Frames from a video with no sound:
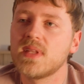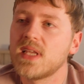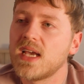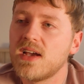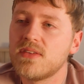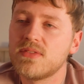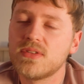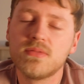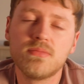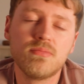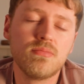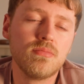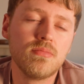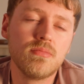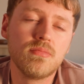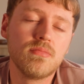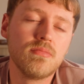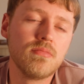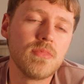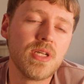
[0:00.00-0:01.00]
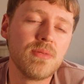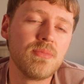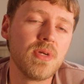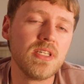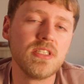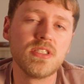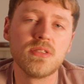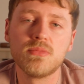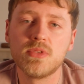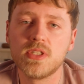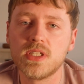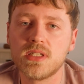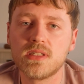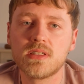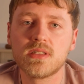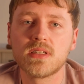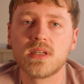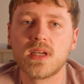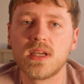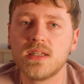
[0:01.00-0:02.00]
have an amazing
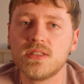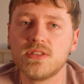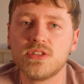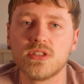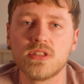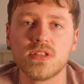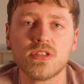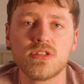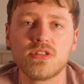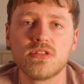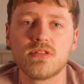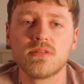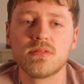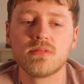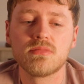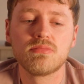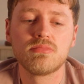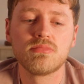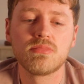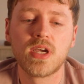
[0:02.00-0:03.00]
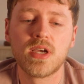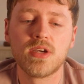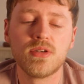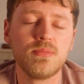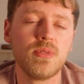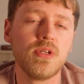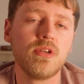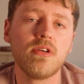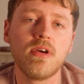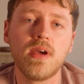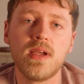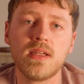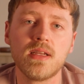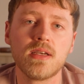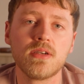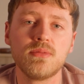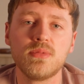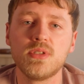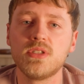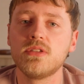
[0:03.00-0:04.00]
week and I hope you're great. I
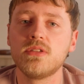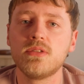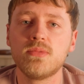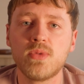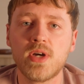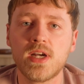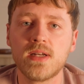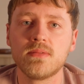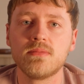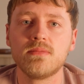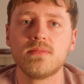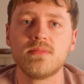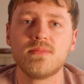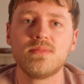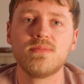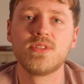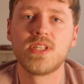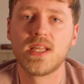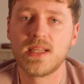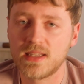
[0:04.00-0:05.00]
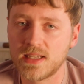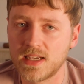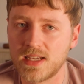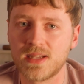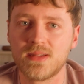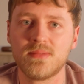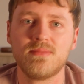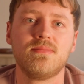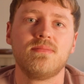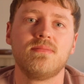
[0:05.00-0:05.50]
hope you're doing well. Take care.